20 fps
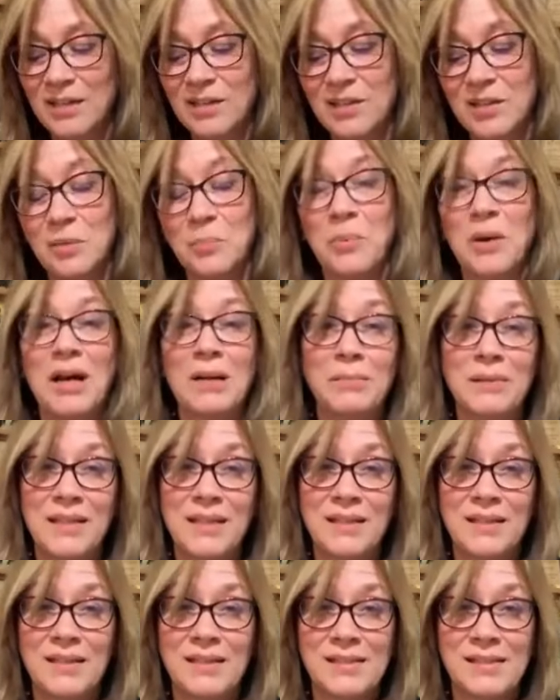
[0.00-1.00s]
You could probably
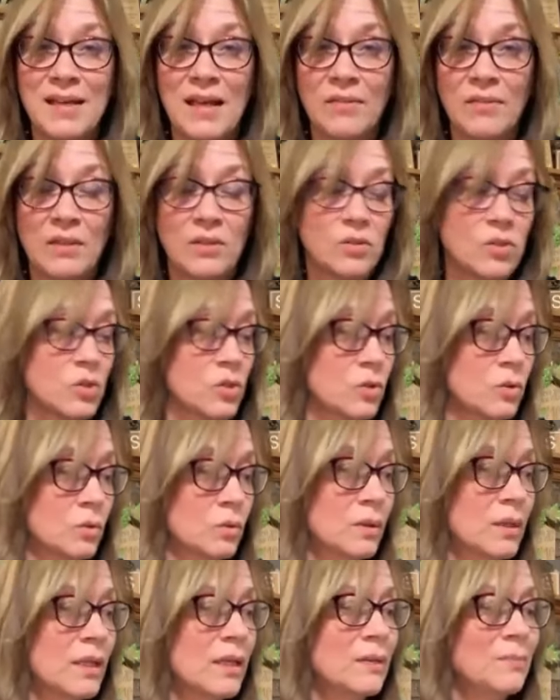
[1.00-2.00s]
get this on there too.